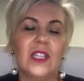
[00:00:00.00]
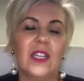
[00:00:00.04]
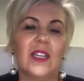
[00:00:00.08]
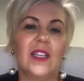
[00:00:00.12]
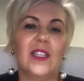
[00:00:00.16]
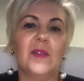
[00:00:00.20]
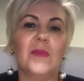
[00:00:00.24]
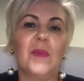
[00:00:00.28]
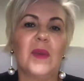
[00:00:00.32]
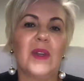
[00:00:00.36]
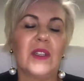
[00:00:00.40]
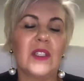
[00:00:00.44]
at
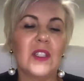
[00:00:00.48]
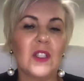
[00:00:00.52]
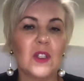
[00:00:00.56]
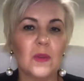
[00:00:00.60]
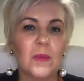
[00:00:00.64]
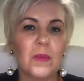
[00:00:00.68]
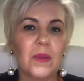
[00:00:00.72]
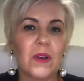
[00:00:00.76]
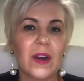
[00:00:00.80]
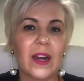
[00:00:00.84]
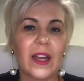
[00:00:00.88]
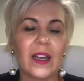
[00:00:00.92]
his personal
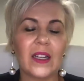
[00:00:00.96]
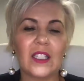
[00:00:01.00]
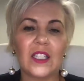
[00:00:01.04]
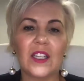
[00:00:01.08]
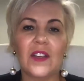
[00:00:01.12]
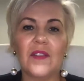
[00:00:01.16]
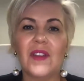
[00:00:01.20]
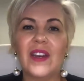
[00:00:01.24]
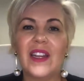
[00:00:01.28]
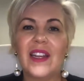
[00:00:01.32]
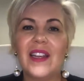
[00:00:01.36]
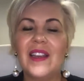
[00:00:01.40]

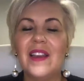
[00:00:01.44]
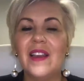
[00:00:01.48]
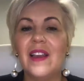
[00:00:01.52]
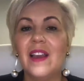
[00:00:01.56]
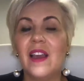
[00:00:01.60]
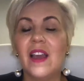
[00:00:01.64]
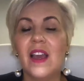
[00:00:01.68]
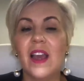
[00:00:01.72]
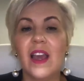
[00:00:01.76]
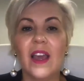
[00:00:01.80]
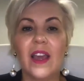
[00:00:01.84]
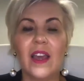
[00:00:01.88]
productivity,
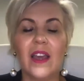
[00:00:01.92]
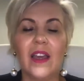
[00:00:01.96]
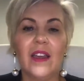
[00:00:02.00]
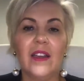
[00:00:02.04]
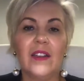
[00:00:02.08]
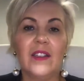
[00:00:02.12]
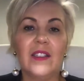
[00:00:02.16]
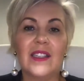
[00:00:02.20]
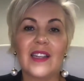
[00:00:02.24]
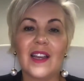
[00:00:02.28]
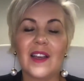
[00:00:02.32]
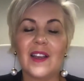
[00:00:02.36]

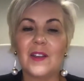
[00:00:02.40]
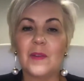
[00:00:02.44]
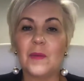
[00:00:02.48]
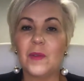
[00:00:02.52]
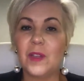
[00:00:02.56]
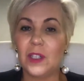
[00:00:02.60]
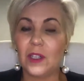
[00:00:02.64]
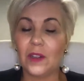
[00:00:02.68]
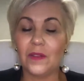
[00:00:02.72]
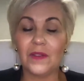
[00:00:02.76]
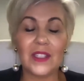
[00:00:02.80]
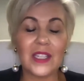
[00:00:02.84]
and
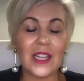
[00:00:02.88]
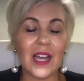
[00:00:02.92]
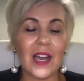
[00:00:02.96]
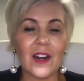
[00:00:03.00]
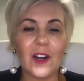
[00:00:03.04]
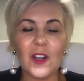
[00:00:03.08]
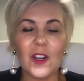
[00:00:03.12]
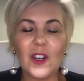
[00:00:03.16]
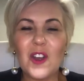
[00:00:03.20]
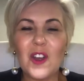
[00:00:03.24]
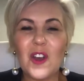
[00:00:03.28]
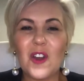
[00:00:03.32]
which I've done
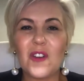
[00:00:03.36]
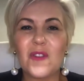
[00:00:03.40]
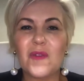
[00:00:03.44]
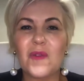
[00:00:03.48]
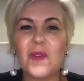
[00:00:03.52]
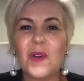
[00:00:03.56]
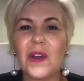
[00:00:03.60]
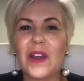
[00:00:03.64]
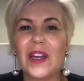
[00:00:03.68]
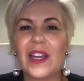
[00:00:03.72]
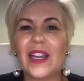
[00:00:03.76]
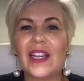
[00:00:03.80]
a lot of
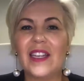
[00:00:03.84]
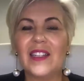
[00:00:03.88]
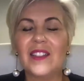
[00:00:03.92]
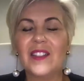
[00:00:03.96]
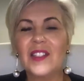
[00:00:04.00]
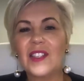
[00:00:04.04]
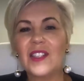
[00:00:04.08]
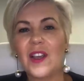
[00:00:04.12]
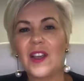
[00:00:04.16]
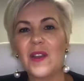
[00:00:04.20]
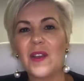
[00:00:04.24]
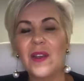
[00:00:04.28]
work in.
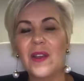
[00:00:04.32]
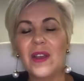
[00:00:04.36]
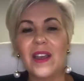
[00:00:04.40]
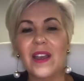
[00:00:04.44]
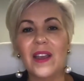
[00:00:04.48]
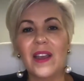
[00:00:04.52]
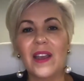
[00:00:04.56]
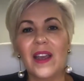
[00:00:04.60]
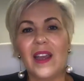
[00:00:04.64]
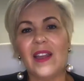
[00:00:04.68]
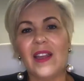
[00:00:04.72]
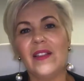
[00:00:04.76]

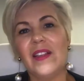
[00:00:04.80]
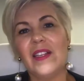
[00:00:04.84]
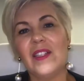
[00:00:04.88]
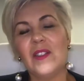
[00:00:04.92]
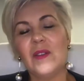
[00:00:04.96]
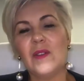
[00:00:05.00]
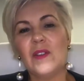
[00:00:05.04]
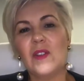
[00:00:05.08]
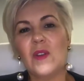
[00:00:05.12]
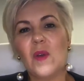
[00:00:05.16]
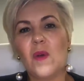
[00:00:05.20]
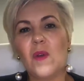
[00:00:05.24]
And this
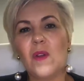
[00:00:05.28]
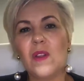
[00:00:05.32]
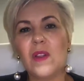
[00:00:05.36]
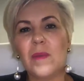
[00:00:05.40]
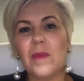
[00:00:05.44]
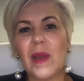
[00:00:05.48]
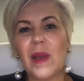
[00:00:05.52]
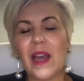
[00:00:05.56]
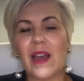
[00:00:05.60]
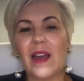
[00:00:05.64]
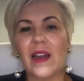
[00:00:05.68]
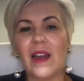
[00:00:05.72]
was all
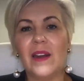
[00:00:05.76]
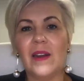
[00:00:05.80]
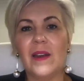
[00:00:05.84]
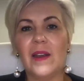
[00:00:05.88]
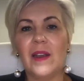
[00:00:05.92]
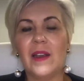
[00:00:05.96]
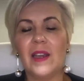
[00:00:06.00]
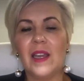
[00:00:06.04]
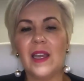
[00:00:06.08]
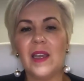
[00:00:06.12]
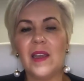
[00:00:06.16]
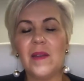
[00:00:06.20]
about
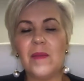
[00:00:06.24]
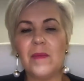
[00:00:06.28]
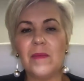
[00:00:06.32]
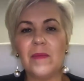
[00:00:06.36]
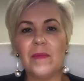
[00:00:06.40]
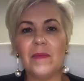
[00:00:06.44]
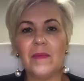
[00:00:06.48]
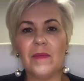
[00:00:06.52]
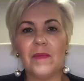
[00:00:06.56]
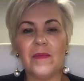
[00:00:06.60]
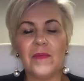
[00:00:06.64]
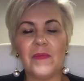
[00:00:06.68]

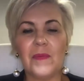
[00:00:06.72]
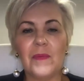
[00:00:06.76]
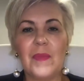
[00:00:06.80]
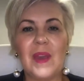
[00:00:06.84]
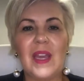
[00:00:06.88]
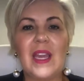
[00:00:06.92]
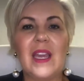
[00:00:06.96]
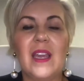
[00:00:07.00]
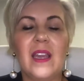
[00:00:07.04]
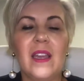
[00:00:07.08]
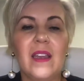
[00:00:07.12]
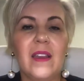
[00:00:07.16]
him
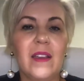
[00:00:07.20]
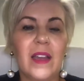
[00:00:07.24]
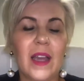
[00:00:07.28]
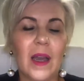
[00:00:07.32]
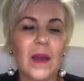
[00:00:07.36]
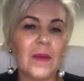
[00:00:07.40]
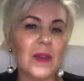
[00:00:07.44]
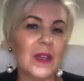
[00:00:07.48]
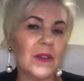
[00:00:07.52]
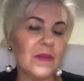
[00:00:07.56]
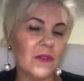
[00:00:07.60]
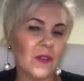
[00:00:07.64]

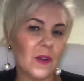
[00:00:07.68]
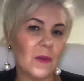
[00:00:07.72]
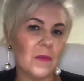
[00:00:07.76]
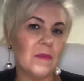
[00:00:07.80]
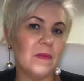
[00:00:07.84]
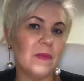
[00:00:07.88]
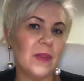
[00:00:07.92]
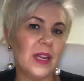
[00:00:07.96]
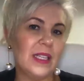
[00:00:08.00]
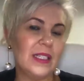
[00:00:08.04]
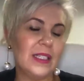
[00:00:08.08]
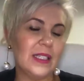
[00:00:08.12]
coming
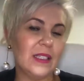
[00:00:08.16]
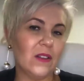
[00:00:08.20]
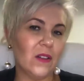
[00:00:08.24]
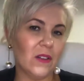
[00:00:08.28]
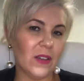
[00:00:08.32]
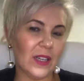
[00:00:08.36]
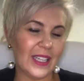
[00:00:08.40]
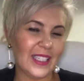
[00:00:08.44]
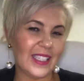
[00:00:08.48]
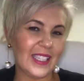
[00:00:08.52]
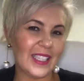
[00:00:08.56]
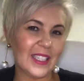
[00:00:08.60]
from, and not
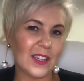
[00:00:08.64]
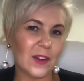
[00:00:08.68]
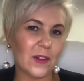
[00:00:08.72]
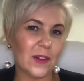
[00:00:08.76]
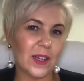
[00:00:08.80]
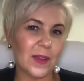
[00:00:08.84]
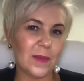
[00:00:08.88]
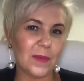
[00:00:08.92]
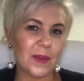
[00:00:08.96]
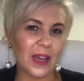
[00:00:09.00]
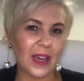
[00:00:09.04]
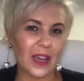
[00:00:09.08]

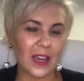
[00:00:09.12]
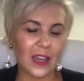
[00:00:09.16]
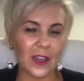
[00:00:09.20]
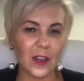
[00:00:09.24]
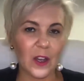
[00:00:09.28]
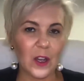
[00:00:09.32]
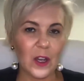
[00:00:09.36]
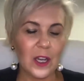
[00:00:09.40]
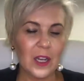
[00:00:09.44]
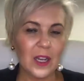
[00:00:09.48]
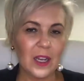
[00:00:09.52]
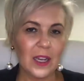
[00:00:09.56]
necessarily being
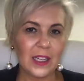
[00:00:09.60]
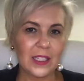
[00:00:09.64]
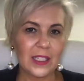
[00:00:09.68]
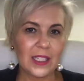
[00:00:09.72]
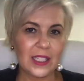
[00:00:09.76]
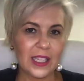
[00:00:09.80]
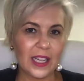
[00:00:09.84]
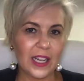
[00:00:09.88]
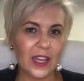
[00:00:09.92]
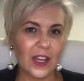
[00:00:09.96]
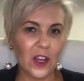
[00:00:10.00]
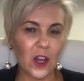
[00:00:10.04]
a
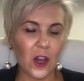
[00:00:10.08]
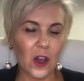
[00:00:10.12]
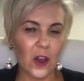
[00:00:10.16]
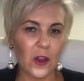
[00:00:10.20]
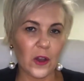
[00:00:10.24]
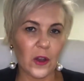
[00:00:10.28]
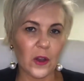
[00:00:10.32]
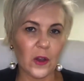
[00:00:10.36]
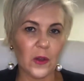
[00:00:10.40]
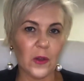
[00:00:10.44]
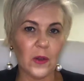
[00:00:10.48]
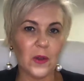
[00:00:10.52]

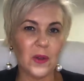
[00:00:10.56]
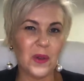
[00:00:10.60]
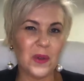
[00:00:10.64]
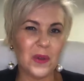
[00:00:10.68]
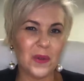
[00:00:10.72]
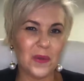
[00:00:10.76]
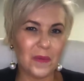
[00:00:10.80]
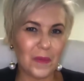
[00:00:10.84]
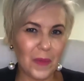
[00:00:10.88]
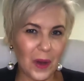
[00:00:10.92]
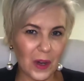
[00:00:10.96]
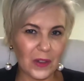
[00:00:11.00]
CEO
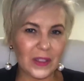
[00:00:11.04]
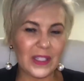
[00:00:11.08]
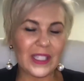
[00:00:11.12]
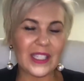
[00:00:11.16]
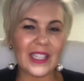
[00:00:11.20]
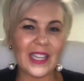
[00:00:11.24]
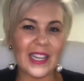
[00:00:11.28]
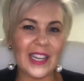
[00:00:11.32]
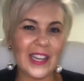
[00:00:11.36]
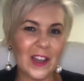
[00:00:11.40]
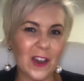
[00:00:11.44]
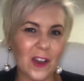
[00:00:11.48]
who most
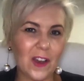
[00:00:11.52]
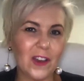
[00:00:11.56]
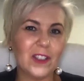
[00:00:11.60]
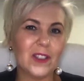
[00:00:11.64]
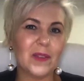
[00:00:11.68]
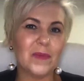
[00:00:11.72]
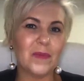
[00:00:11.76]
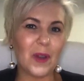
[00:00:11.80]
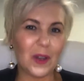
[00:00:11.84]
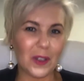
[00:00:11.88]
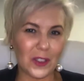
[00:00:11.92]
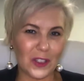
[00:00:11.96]
CEOs
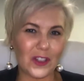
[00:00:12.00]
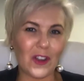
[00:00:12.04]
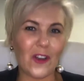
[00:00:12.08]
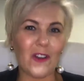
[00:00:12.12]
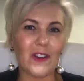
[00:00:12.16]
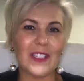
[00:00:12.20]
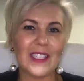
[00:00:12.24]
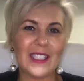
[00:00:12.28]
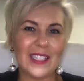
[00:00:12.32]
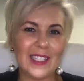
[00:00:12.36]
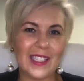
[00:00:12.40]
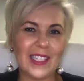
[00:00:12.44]
and most
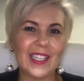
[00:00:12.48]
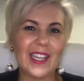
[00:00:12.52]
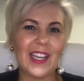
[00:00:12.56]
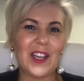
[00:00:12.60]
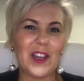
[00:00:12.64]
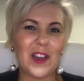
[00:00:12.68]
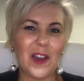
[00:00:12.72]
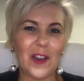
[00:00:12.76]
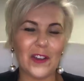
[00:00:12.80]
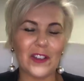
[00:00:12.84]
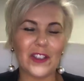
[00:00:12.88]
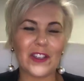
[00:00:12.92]
Aussie
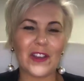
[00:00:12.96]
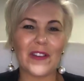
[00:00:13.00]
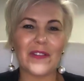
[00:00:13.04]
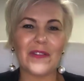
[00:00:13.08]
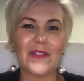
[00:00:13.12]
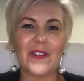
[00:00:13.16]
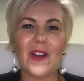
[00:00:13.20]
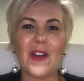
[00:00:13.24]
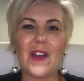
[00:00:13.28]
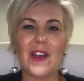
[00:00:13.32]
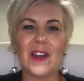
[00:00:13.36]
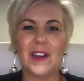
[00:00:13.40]
CEOs I
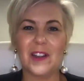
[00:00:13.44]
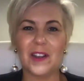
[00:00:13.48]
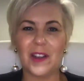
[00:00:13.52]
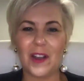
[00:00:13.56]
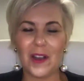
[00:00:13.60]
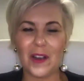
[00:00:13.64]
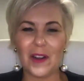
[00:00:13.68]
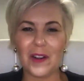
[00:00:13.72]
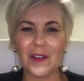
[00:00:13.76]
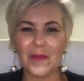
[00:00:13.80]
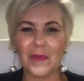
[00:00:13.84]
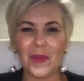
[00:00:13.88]
find are
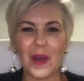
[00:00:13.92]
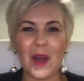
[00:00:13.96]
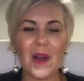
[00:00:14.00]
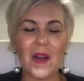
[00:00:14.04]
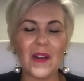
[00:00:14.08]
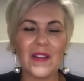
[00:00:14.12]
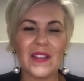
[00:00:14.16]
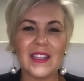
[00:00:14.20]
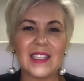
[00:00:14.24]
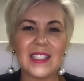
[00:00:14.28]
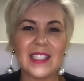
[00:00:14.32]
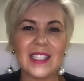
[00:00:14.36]
kind of
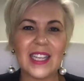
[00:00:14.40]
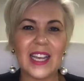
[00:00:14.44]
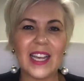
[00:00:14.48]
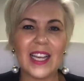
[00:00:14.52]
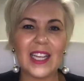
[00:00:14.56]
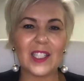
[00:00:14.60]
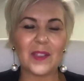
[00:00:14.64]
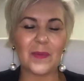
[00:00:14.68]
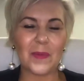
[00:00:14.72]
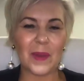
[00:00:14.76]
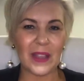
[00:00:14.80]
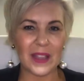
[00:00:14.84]
behind the
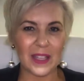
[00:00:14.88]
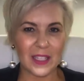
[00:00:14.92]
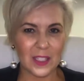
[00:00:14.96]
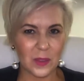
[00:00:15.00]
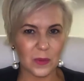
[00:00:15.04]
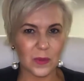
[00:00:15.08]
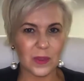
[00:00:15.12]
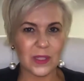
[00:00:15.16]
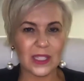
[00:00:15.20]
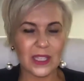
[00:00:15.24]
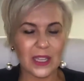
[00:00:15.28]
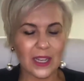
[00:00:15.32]
scenes, but this
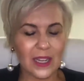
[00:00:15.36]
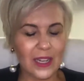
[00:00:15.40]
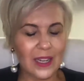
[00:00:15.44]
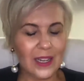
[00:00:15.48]
was